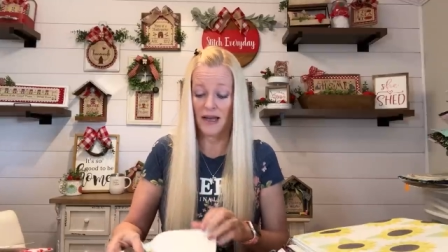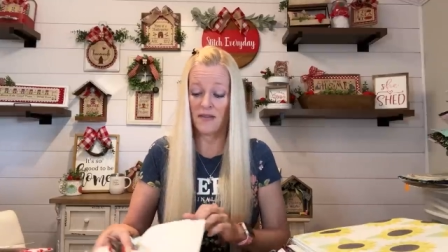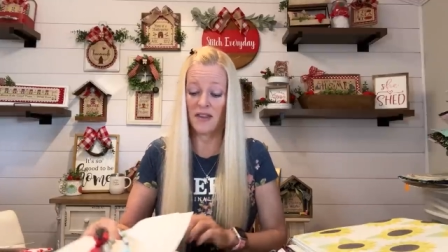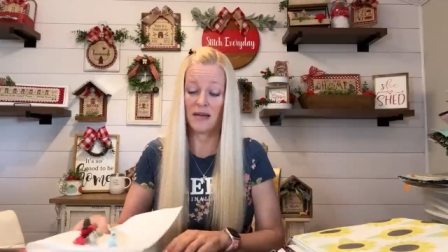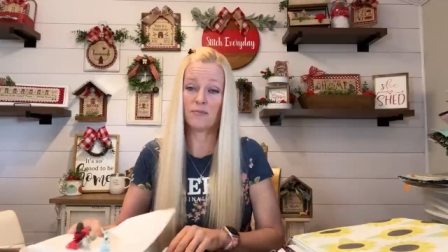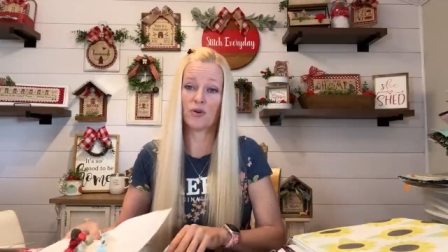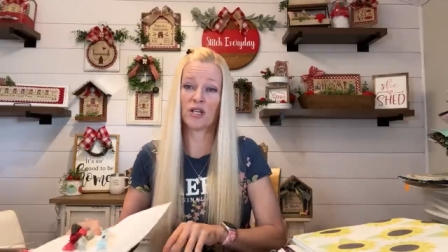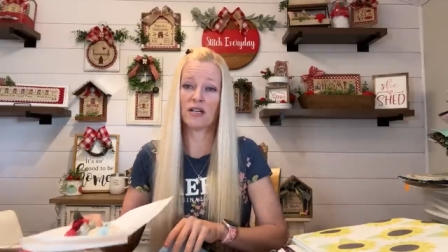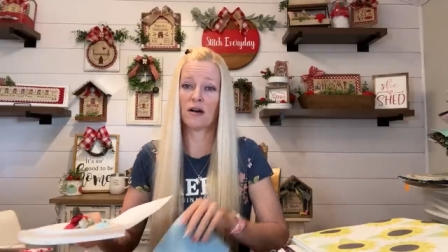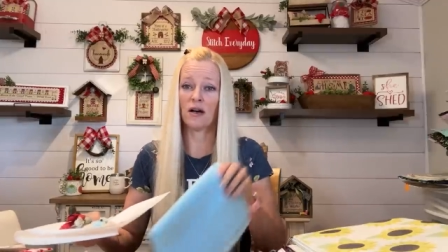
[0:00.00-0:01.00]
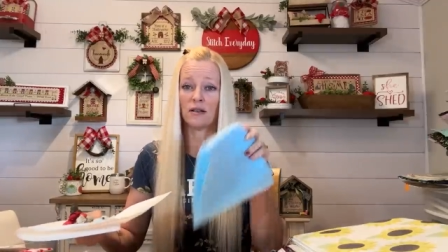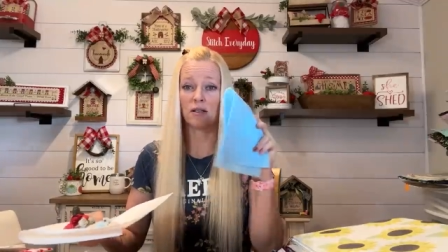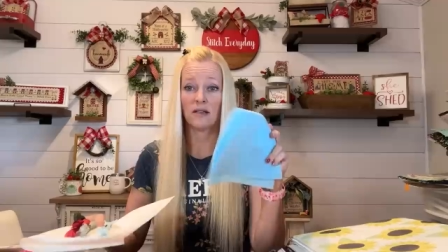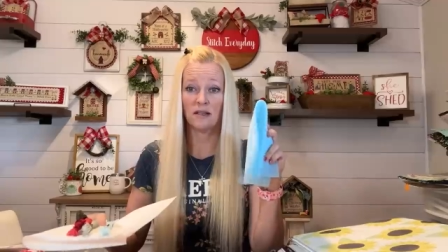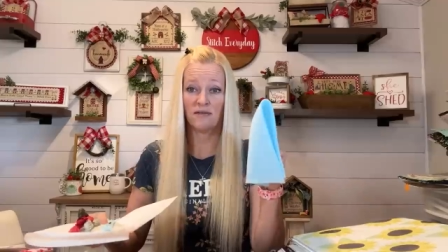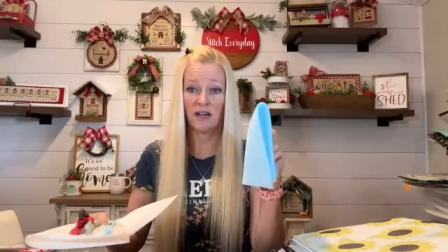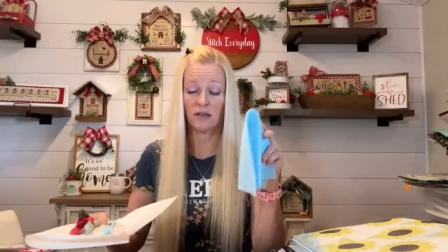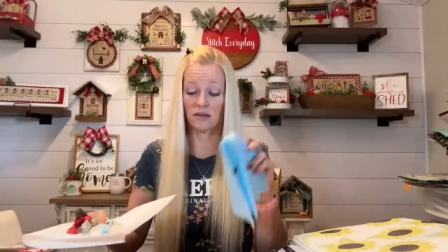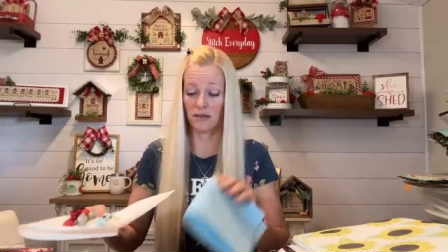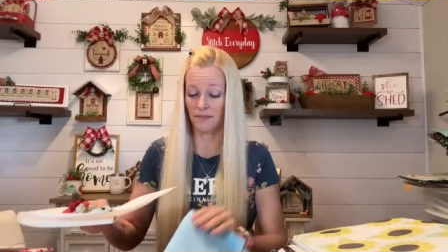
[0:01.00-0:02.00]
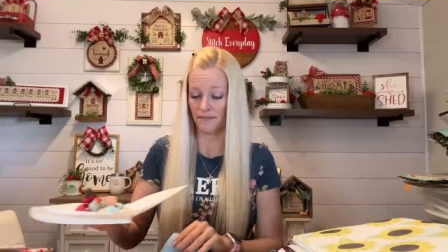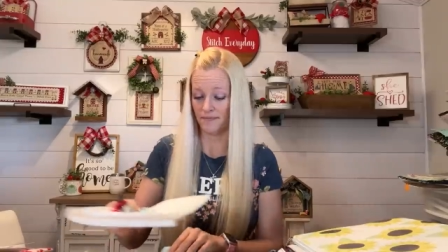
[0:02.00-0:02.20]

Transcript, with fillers: and then put it on the felt,